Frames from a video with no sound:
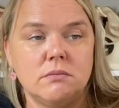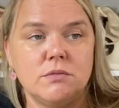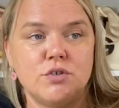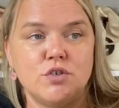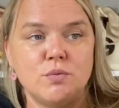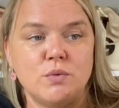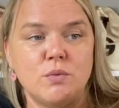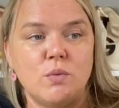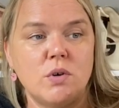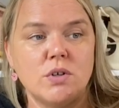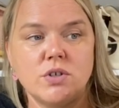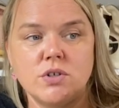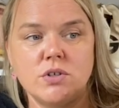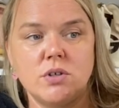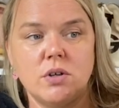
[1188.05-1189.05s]

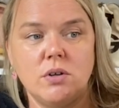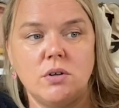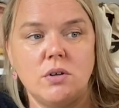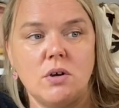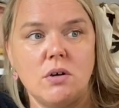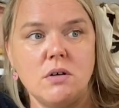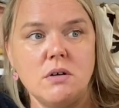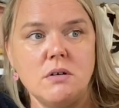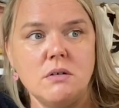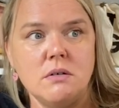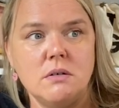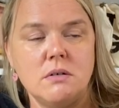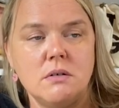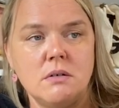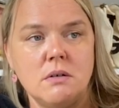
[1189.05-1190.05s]
superwash yarn.